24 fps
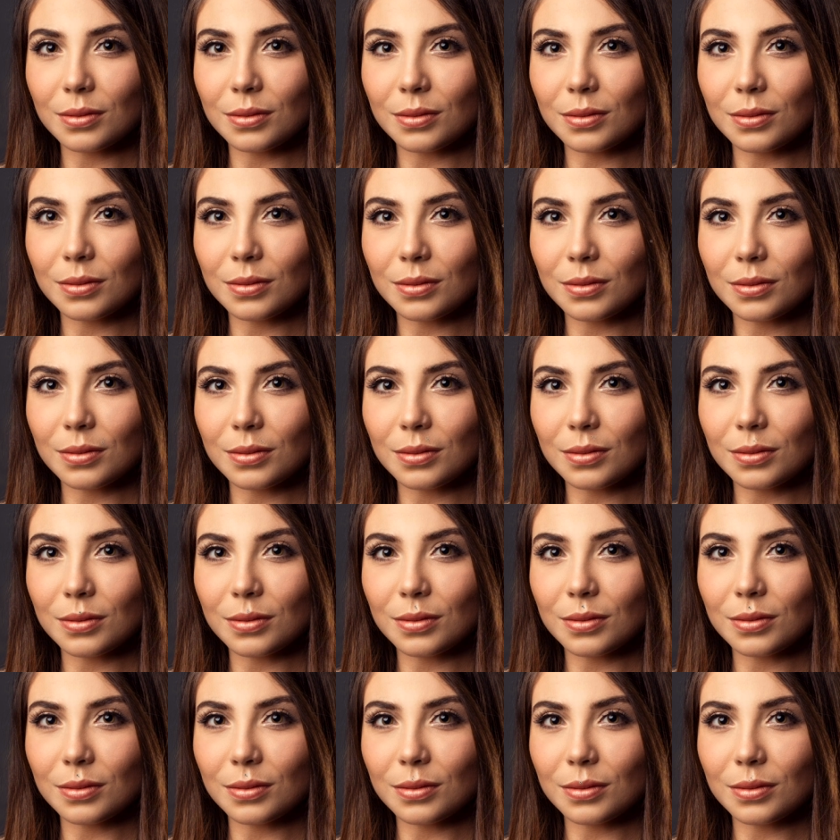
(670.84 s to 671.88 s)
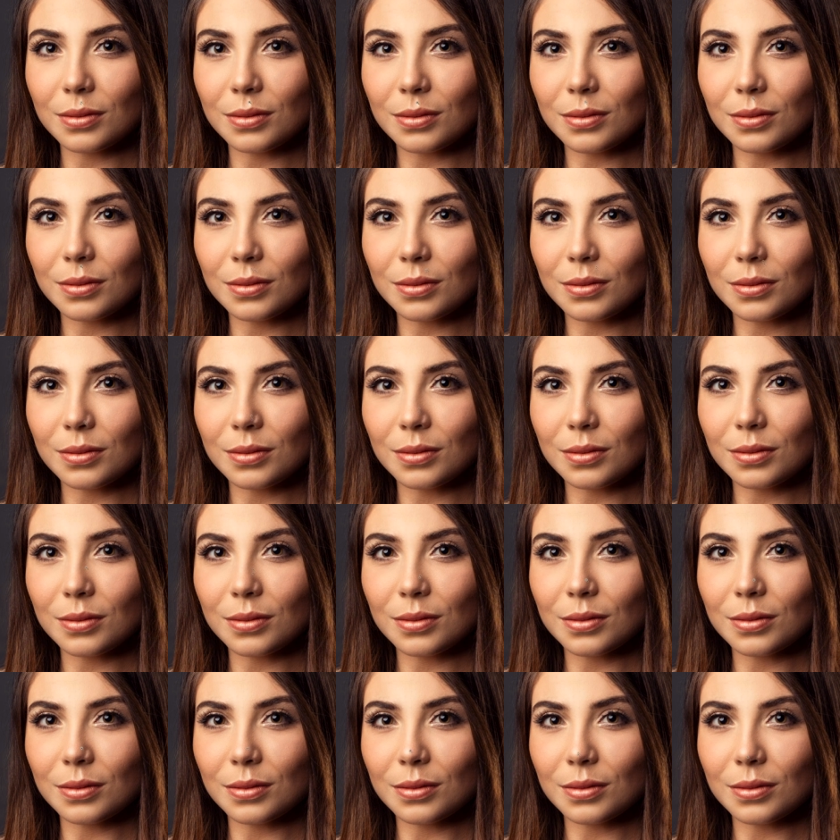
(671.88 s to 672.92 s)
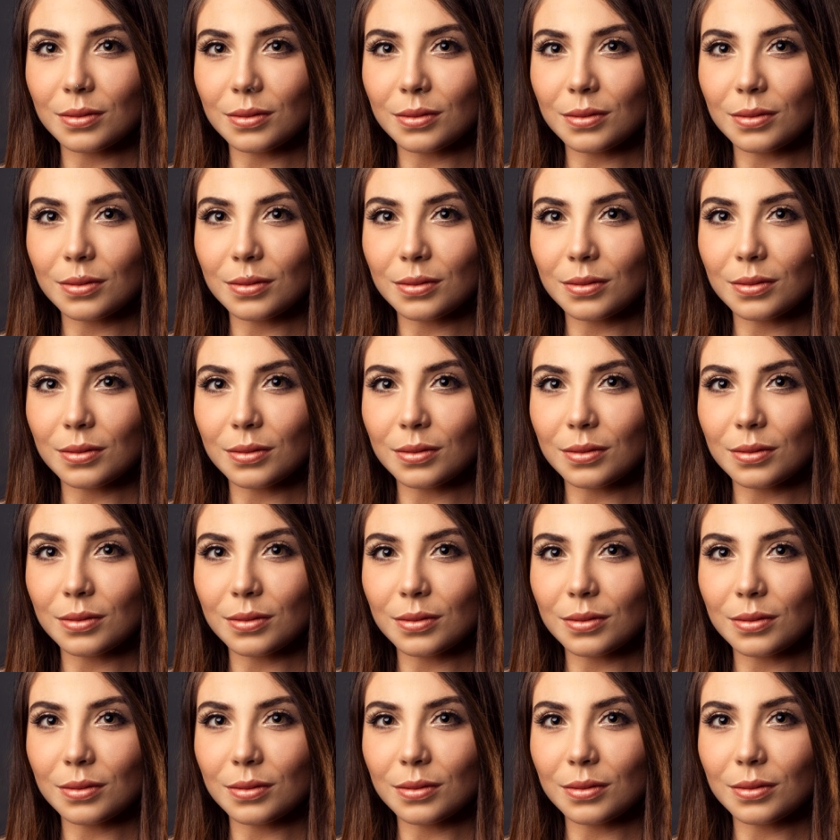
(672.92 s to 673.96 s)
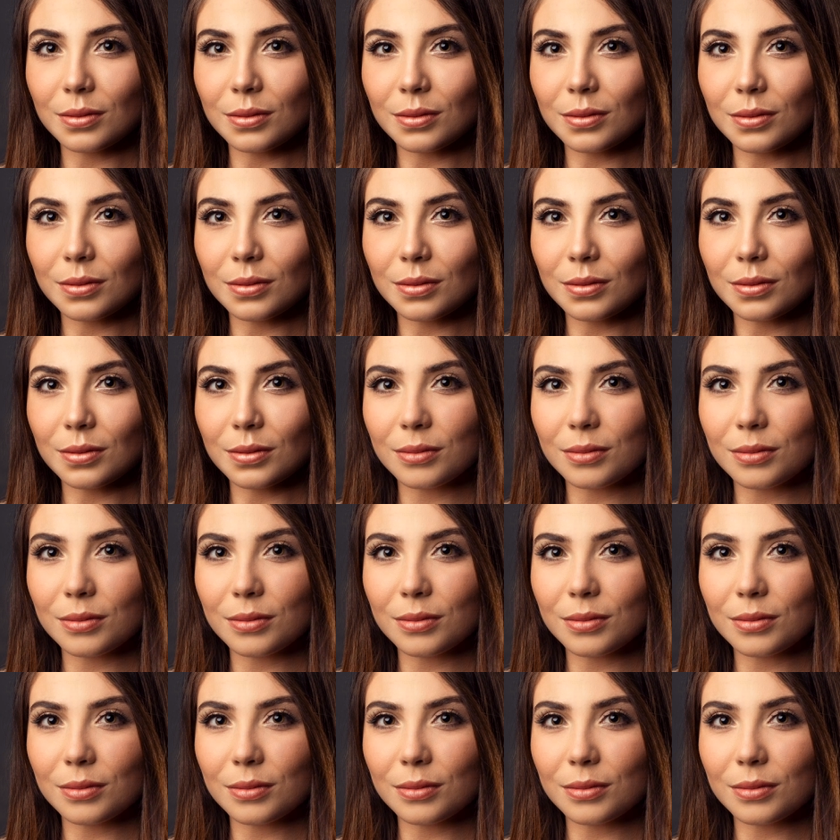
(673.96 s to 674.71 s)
[no speech]